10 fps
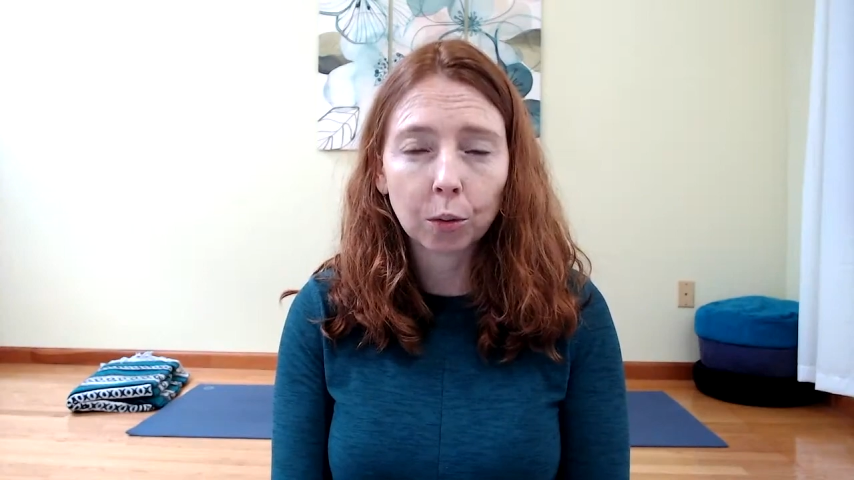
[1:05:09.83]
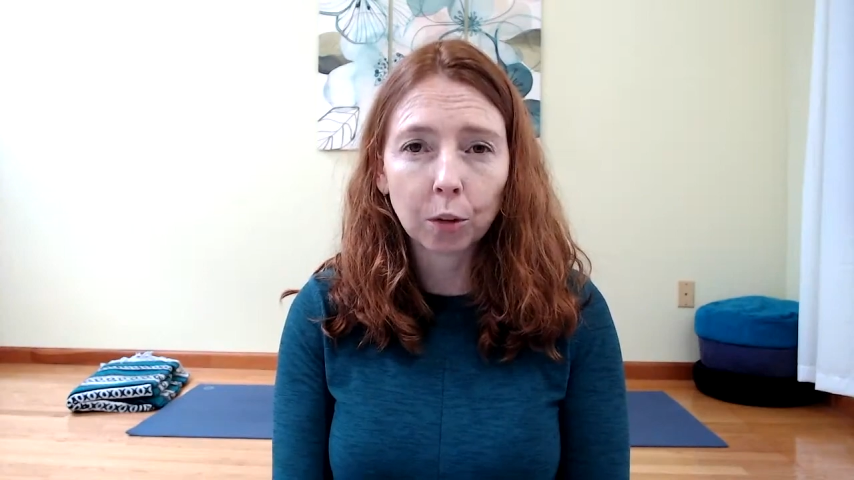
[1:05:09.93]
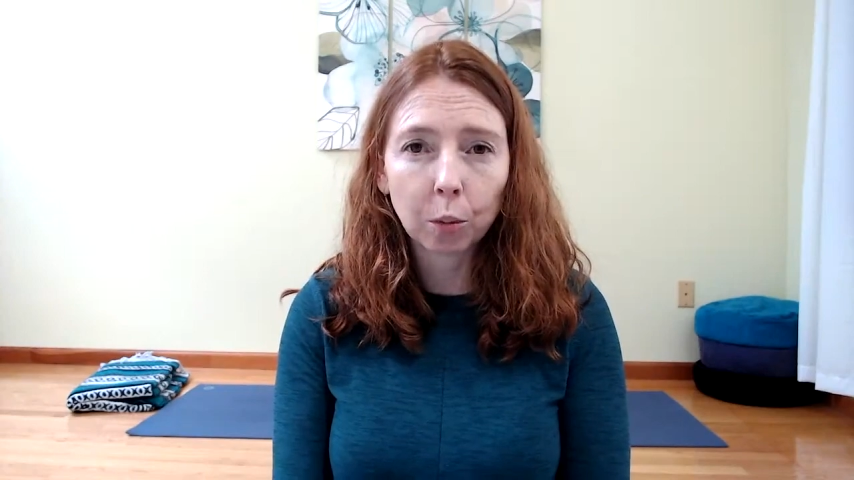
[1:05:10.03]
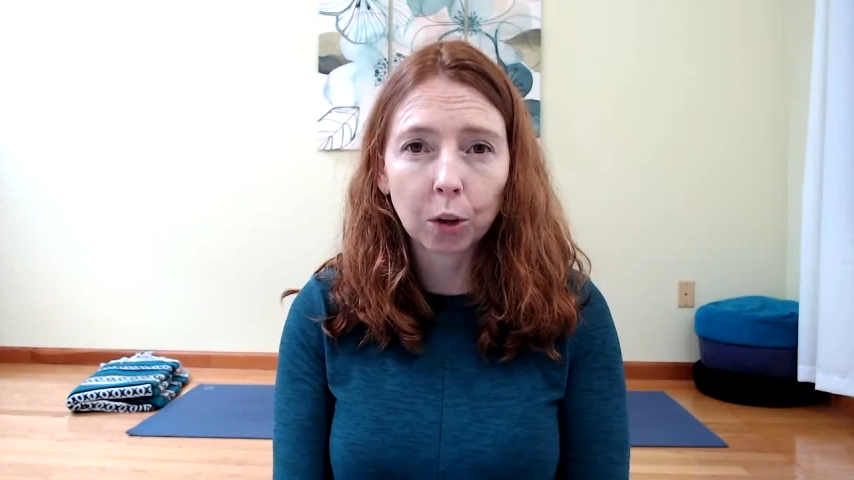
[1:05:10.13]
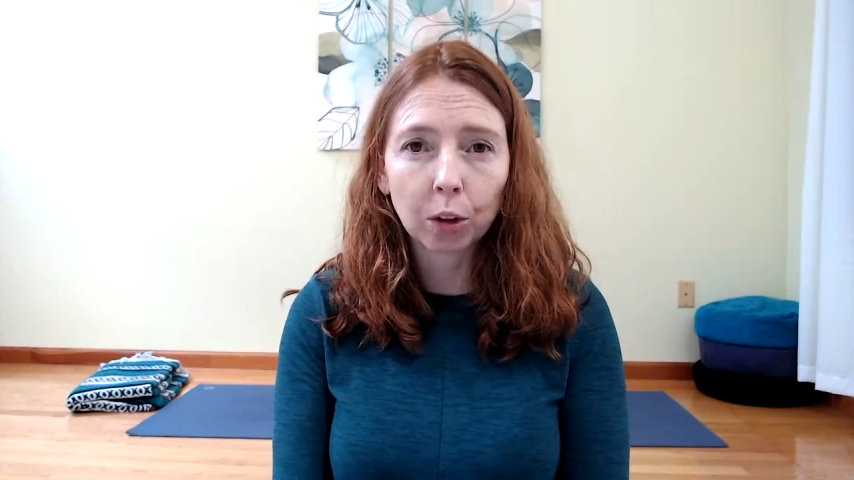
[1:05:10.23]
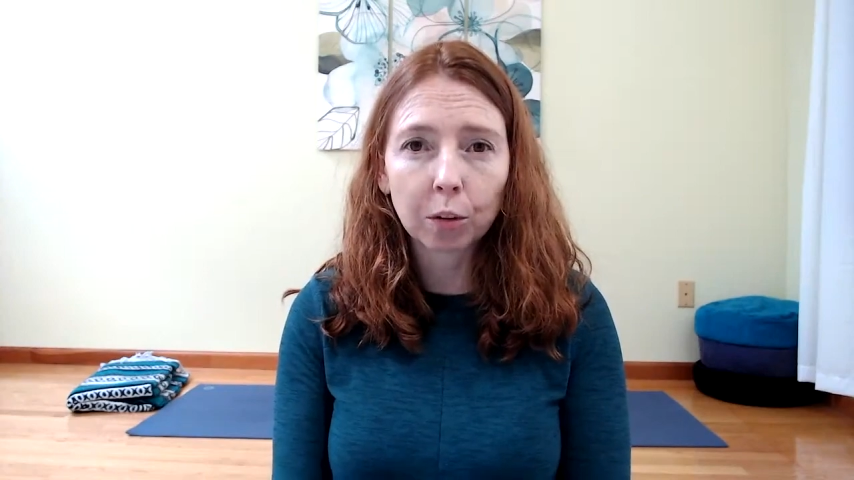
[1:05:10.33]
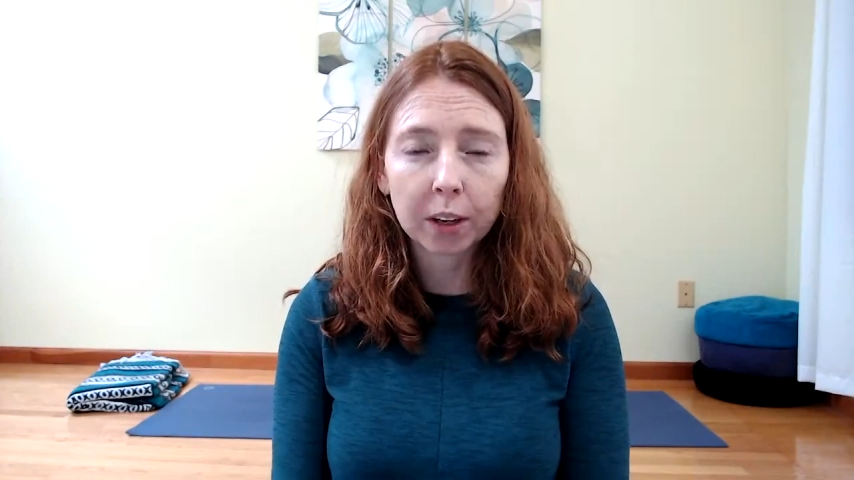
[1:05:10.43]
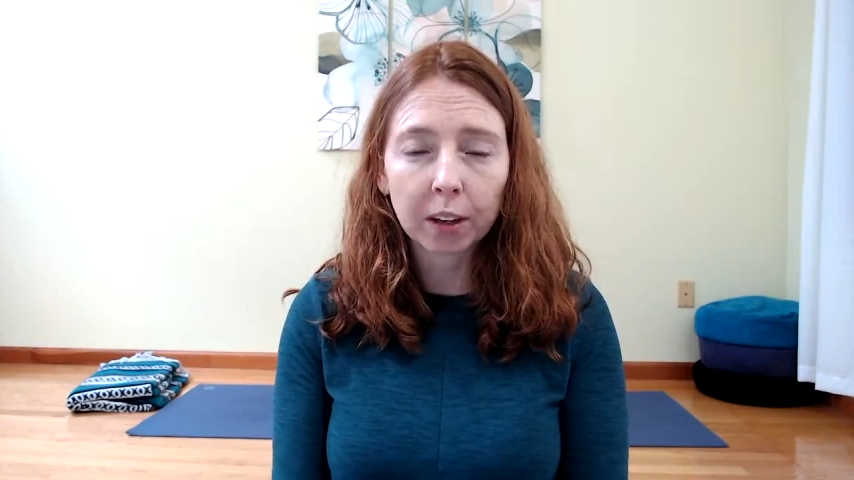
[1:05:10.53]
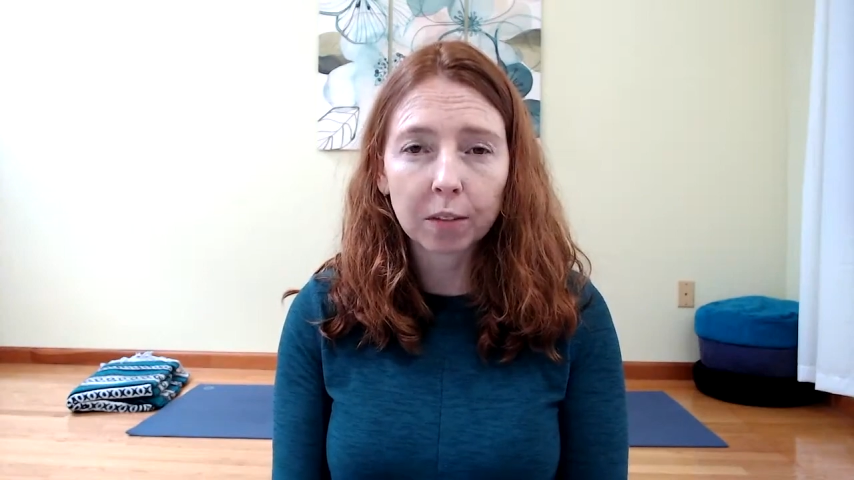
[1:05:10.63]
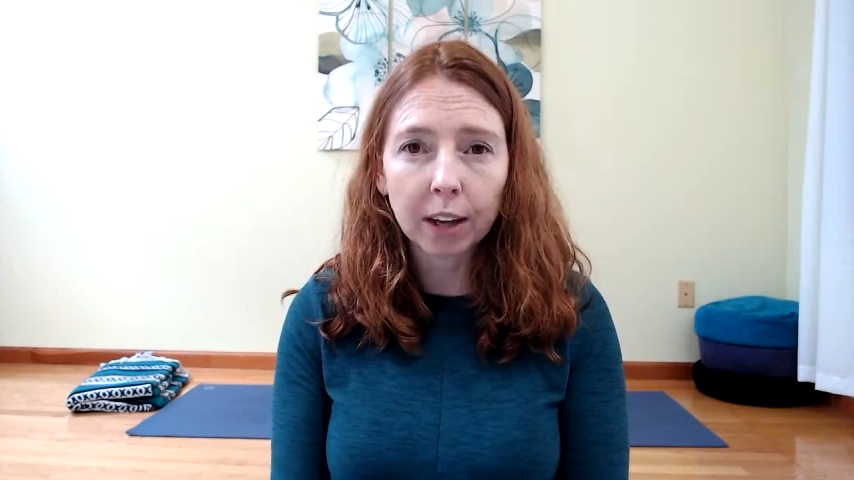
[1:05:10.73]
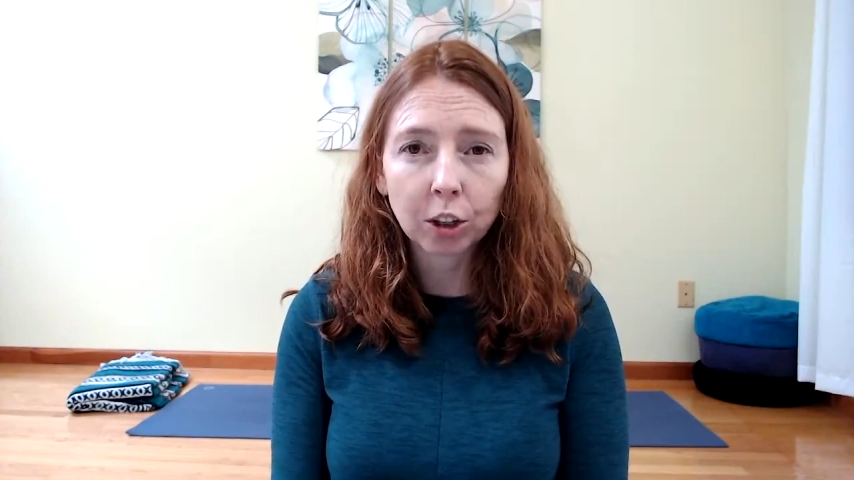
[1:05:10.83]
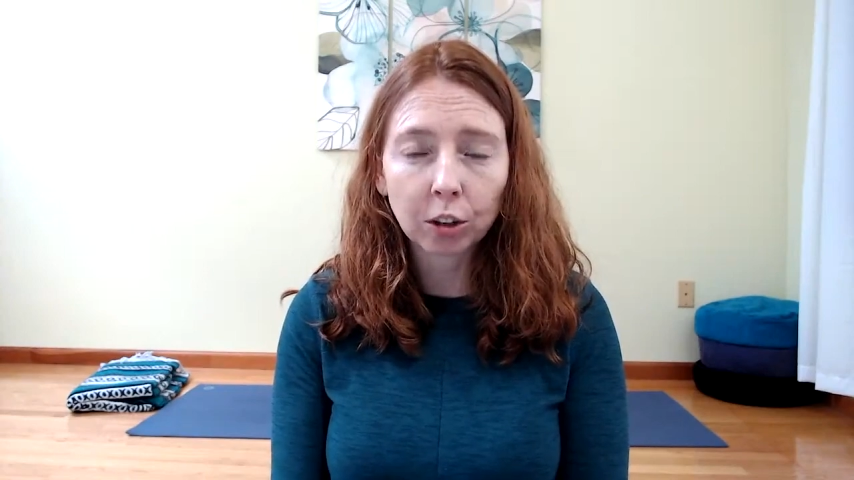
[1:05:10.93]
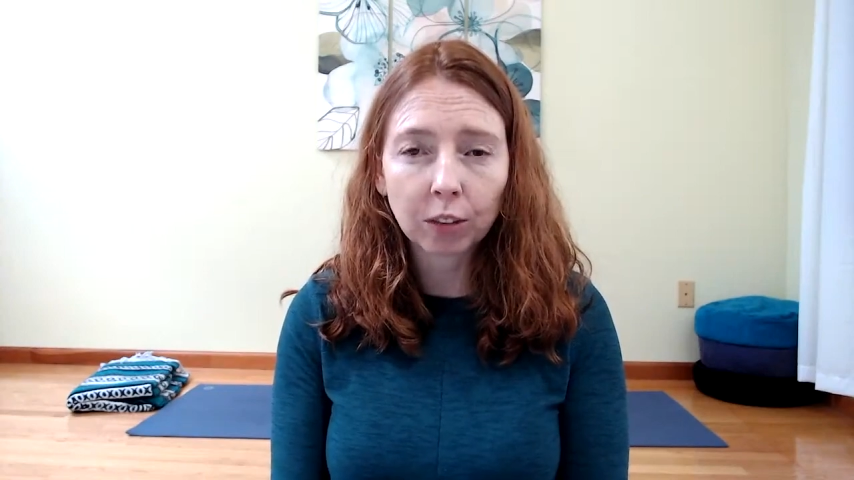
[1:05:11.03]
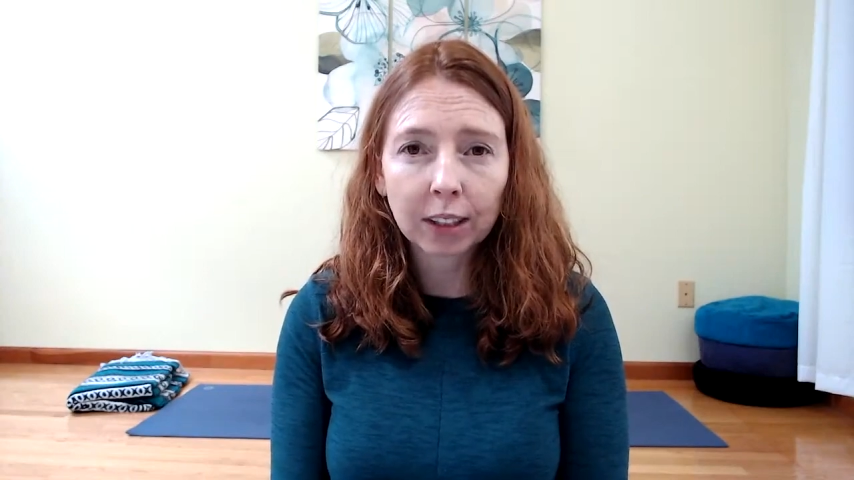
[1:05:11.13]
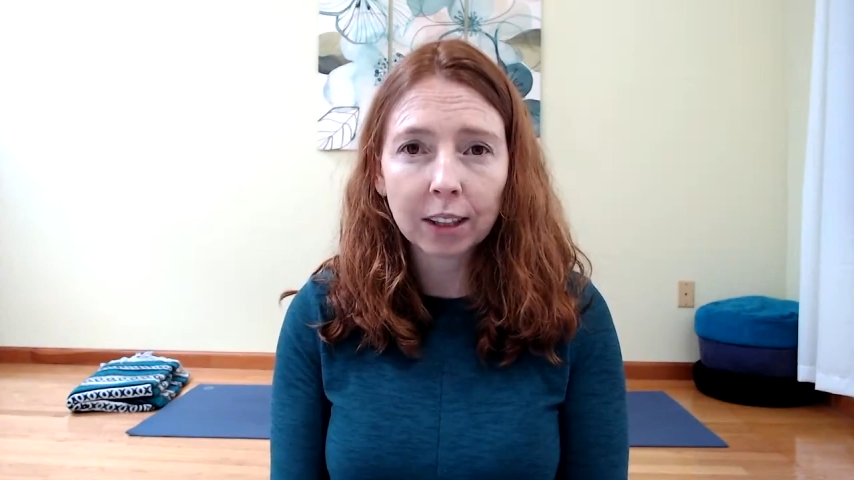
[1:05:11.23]
the world of myofascial
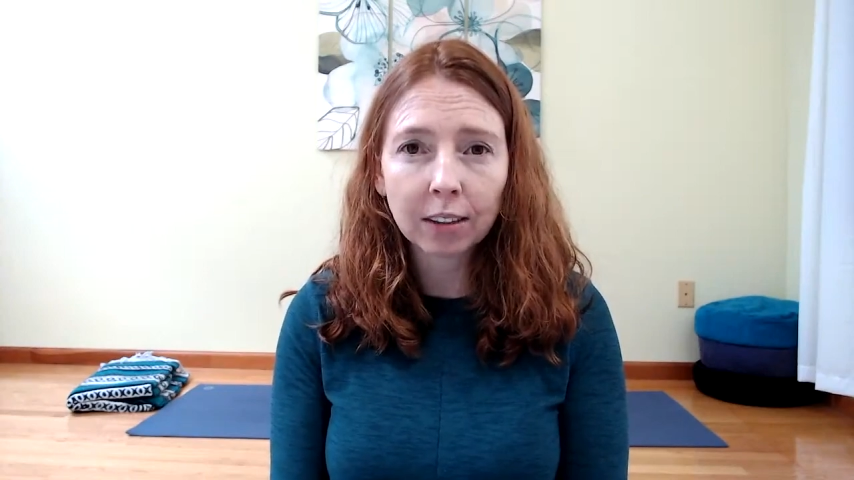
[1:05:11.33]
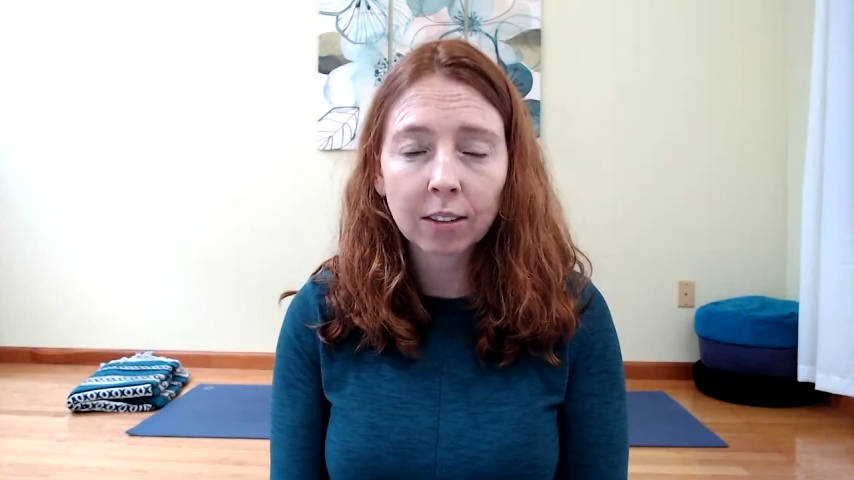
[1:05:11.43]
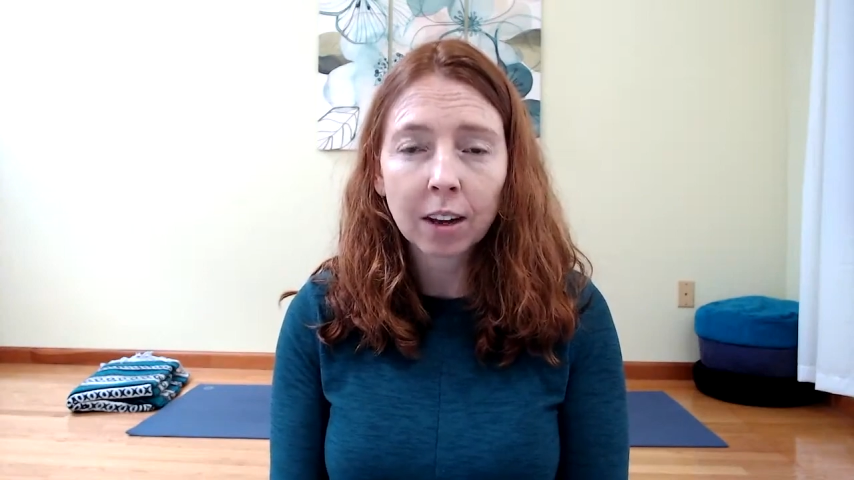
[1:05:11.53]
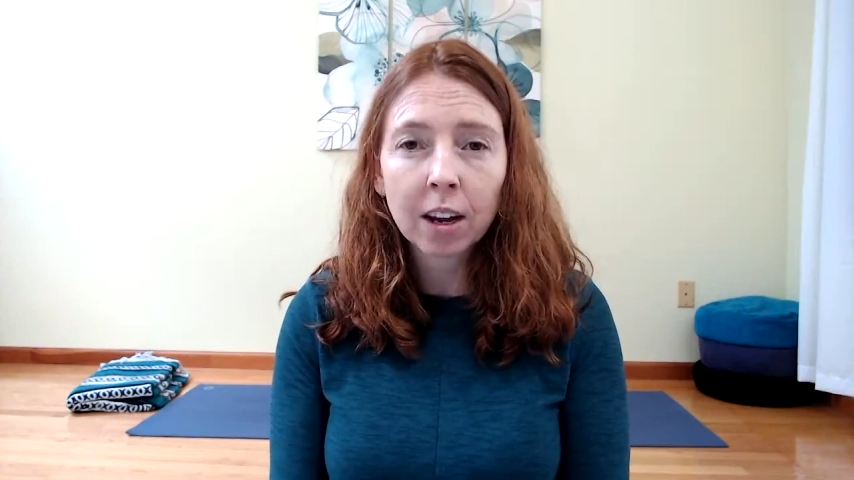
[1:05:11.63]
release,